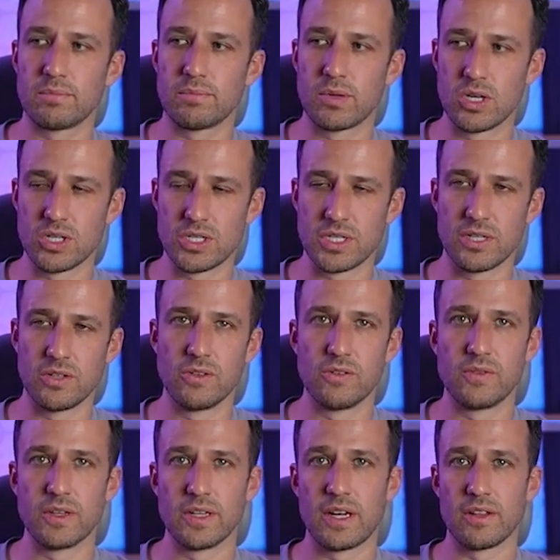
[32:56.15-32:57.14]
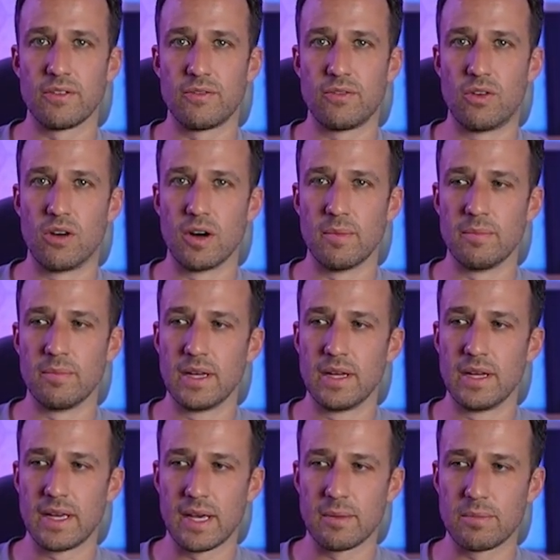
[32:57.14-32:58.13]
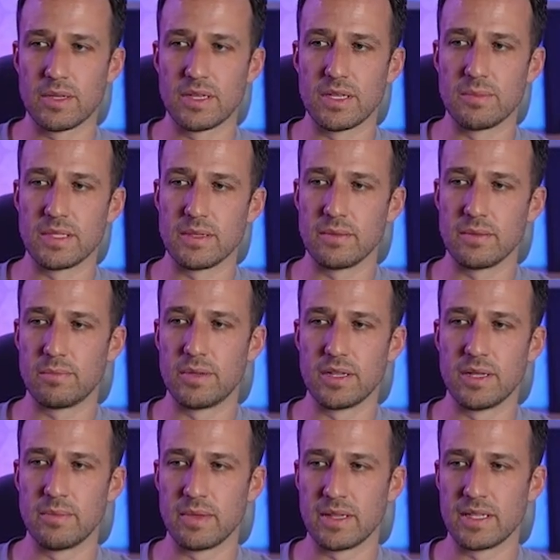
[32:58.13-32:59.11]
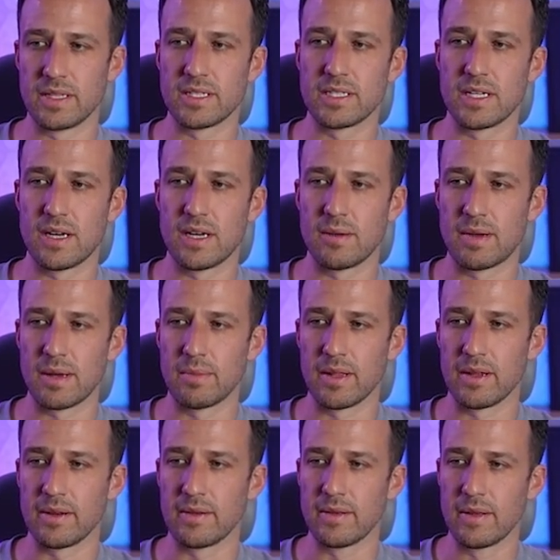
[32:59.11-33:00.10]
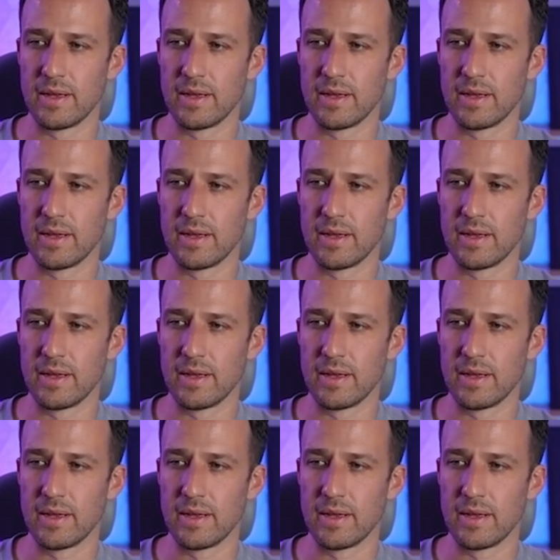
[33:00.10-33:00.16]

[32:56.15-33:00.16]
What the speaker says: person who filled out the form and put them in this pipeline.